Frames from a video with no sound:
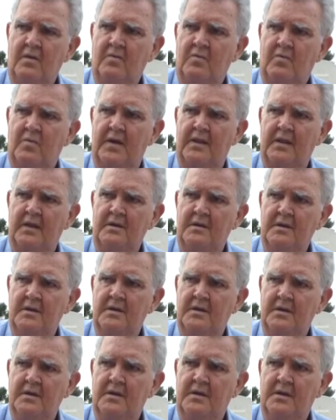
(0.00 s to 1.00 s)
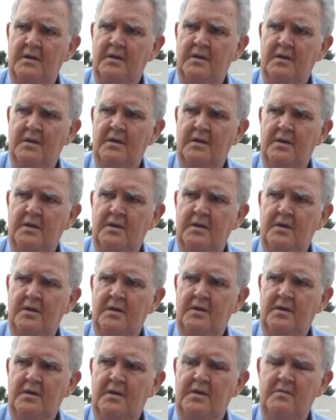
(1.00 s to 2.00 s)
Well,
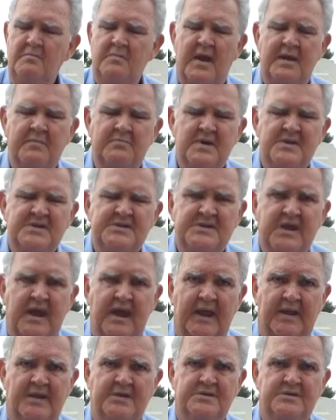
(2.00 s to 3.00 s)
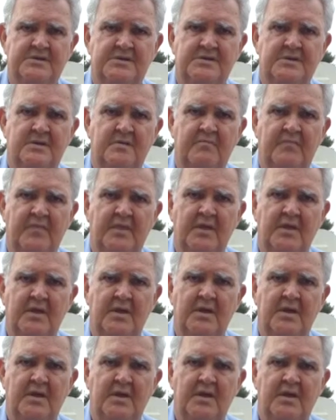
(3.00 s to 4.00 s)
you make mistakes.
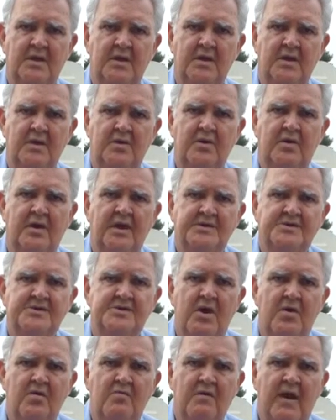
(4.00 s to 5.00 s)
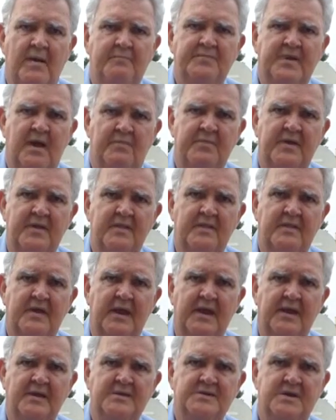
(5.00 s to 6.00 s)
You get so wrapped up in
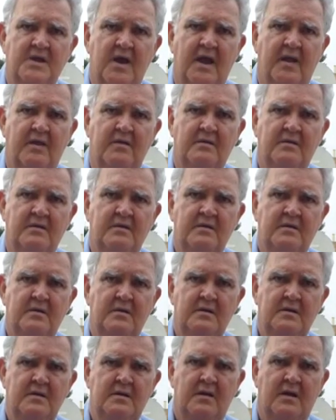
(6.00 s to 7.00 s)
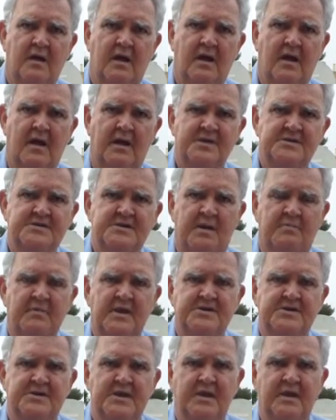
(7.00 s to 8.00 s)
things like
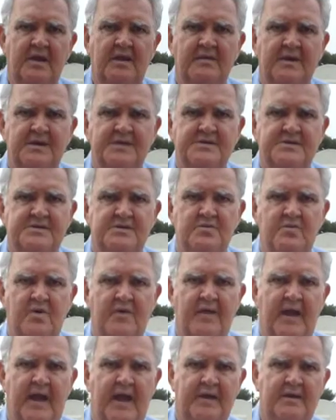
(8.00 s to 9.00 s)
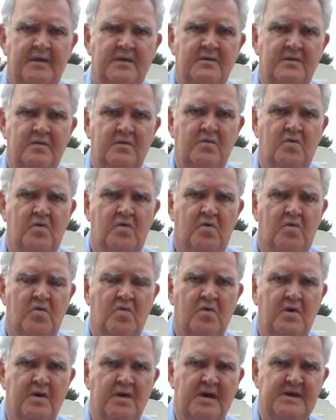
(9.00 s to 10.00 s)
establishing this or that, or
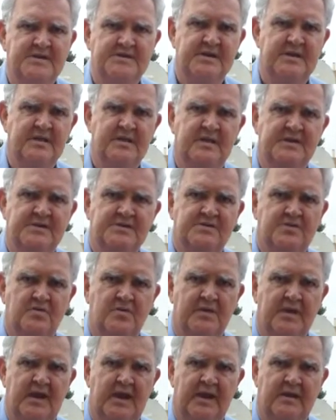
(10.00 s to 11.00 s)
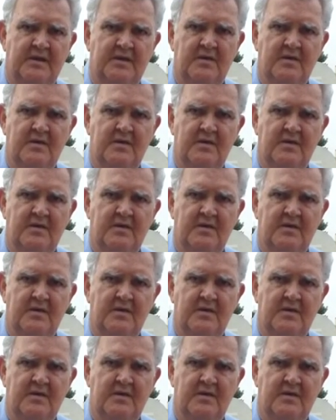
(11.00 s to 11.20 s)
organising this or that,